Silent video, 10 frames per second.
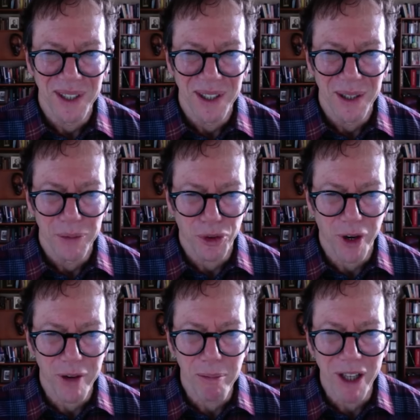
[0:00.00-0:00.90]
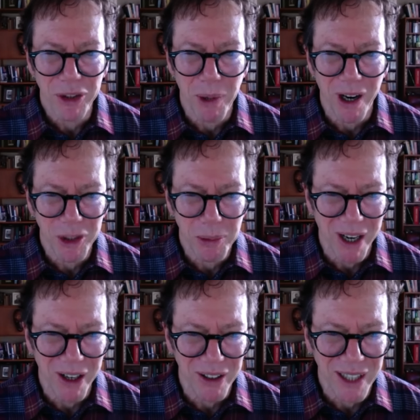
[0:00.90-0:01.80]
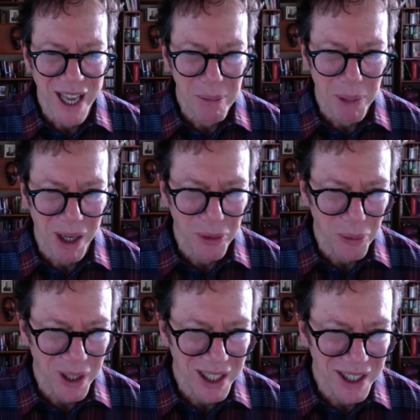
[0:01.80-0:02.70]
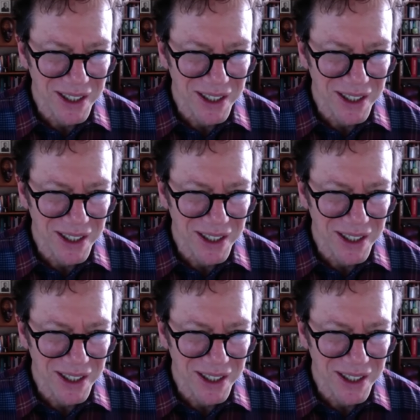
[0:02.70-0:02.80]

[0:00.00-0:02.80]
Sort of mesmerized by your lamb, by the way.